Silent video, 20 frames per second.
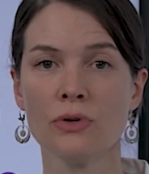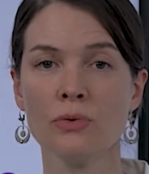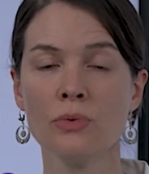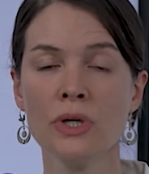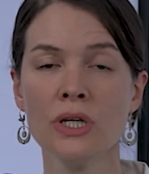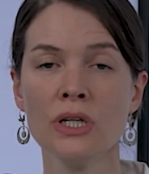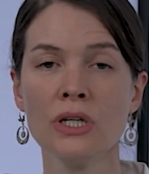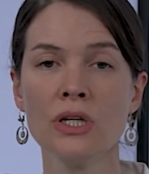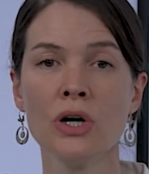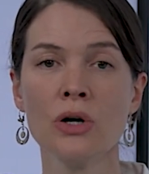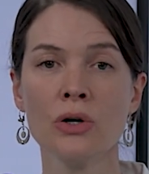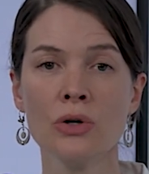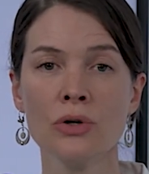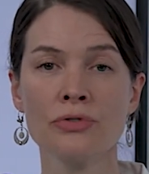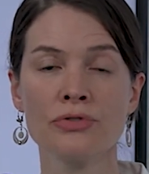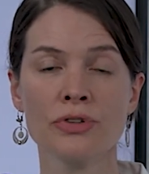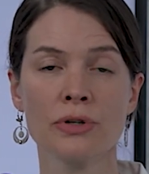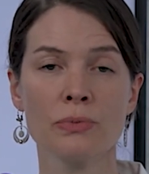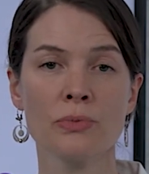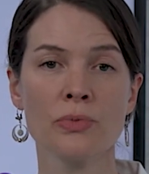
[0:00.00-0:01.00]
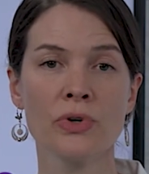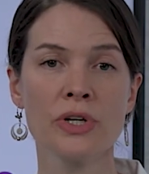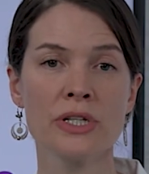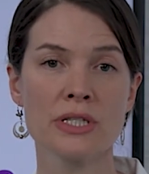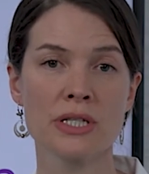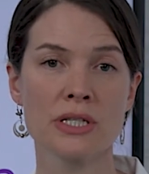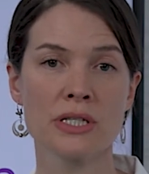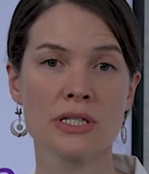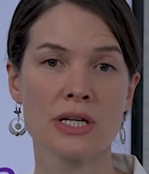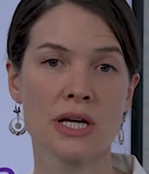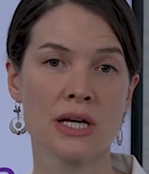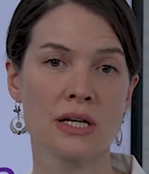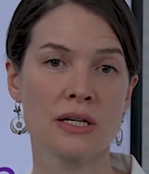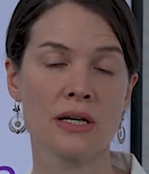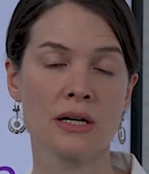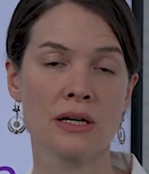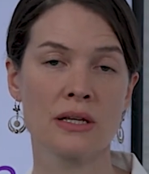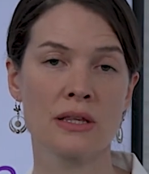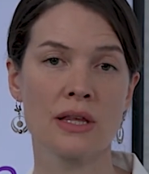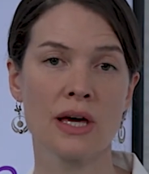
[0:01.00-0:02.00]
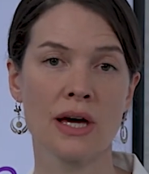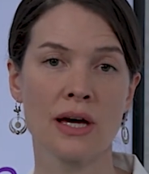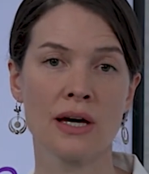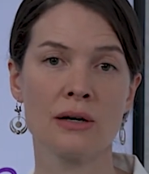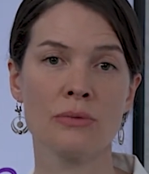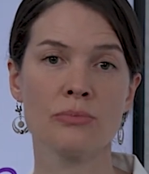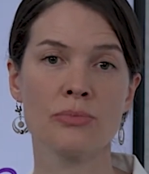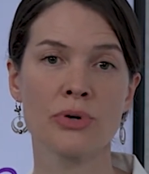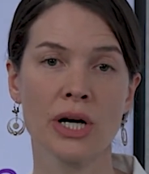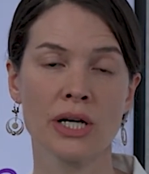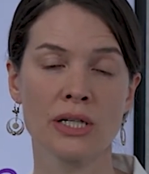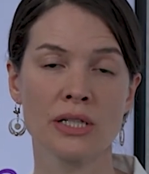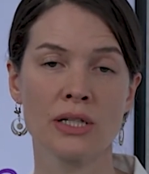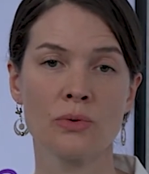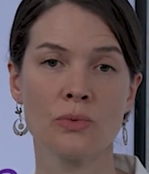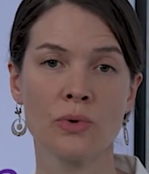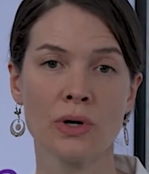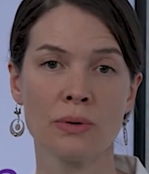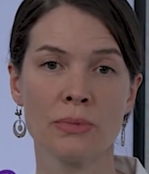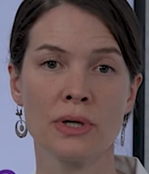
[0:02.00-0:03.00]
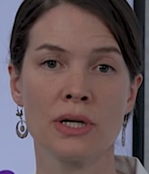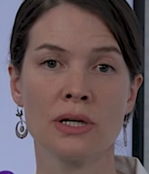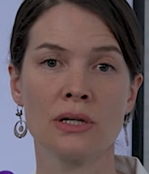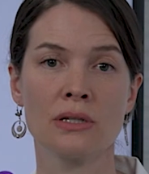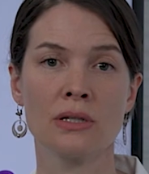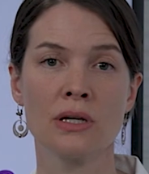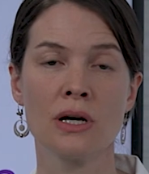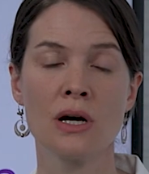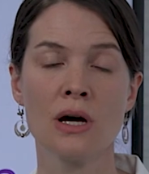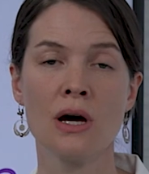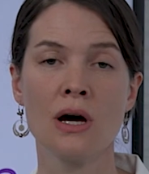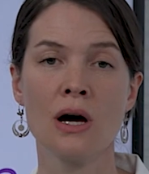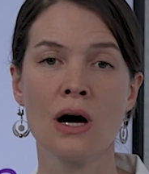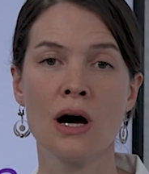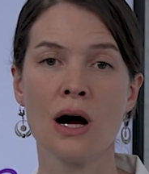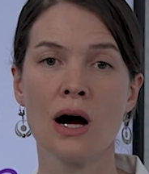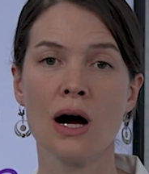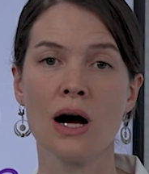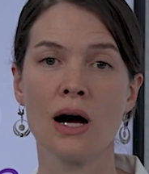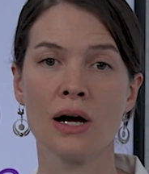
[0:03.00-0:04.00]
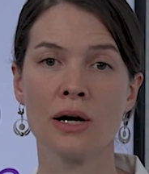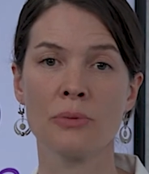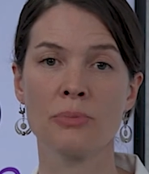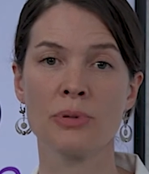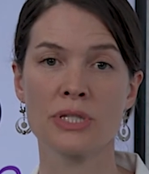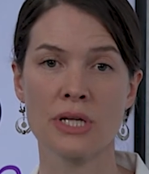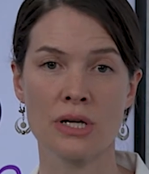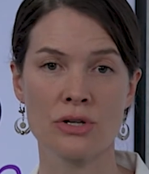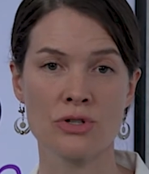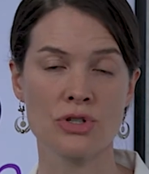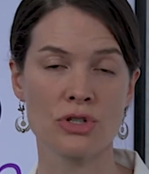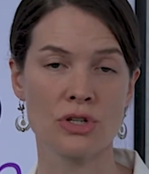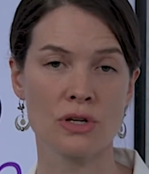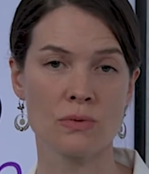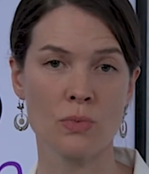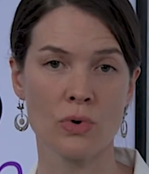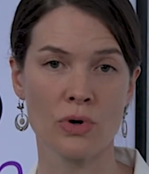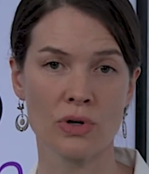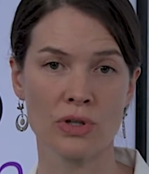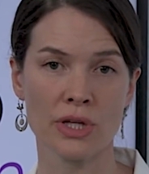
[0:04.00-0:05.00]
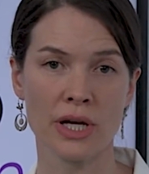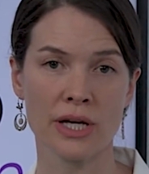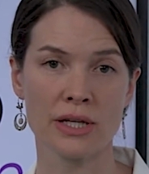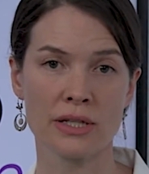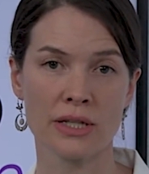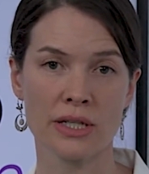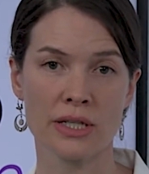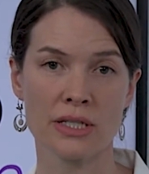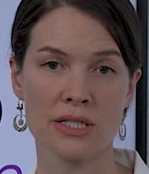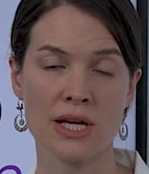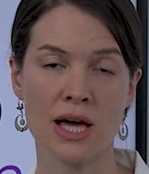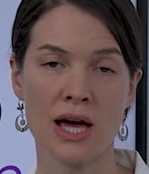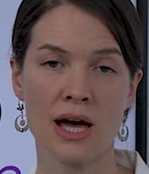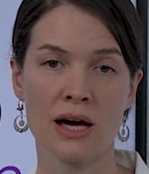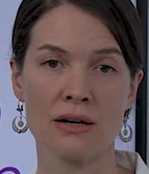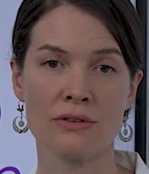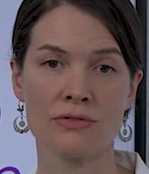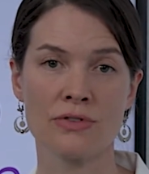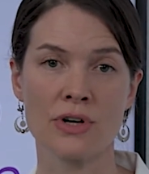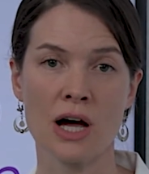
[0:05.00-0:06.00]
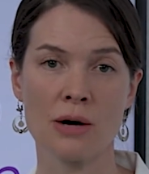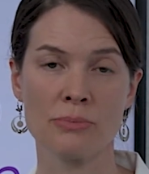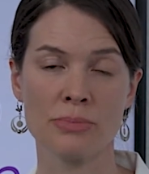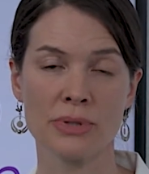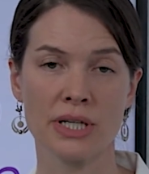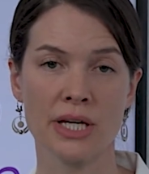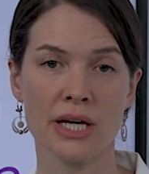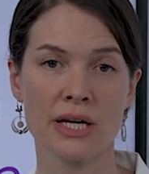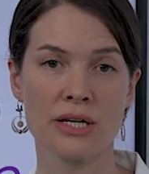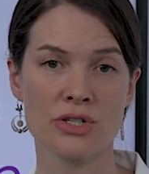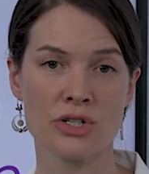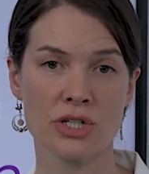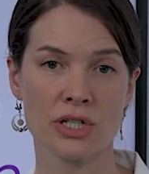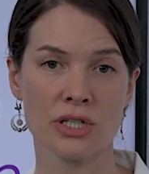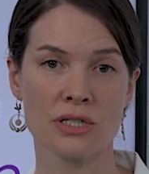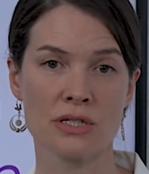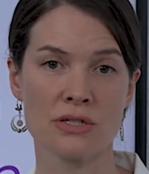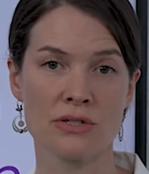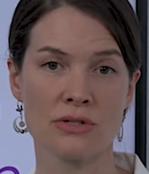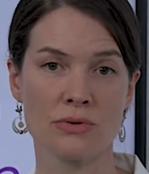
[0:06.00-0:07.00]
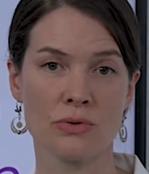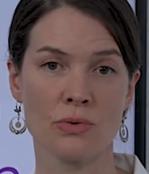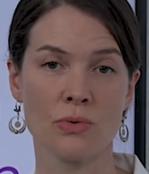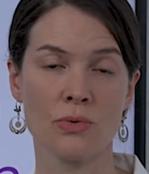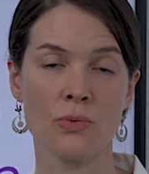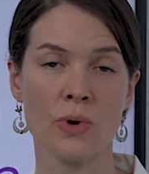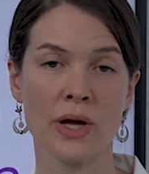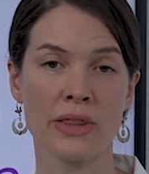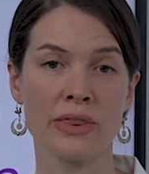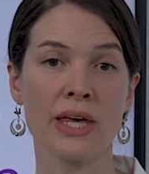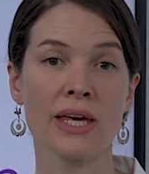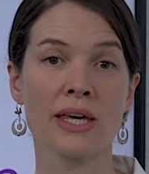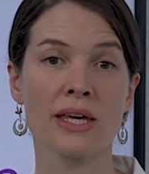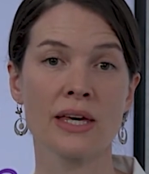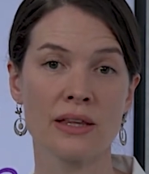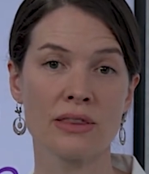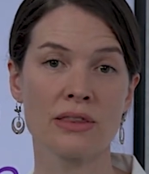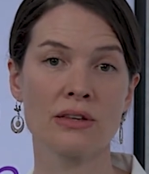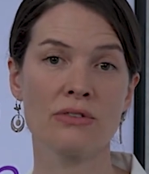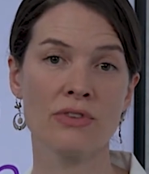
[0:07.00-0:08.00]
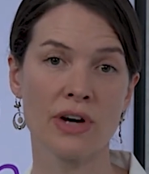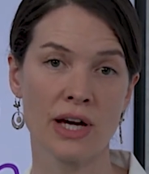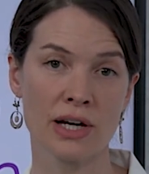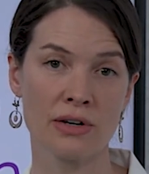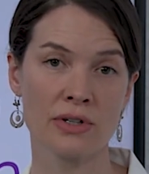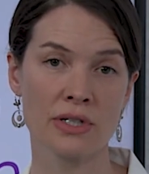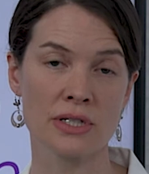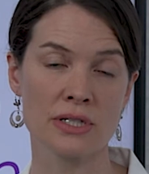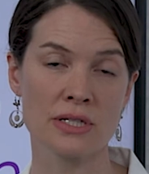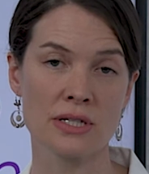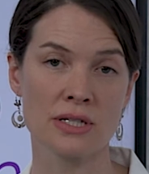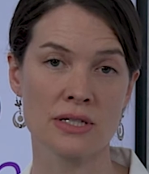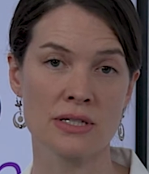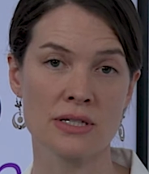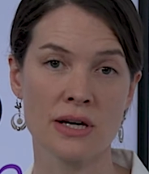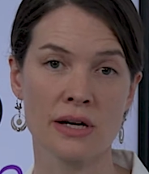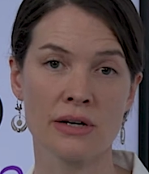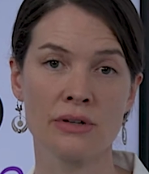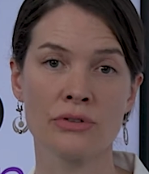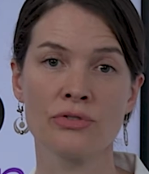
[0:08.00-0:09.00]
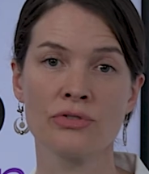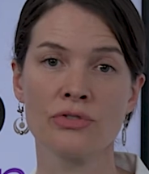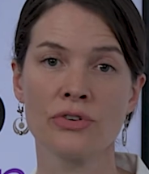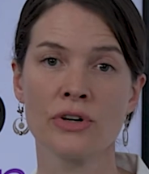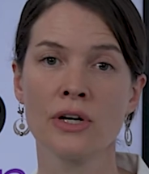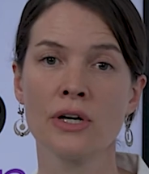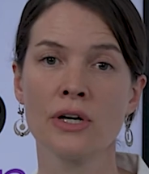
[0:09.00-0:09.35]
We know from recent data that pregnant women are potentially more likely to have complications when they get the virus itself.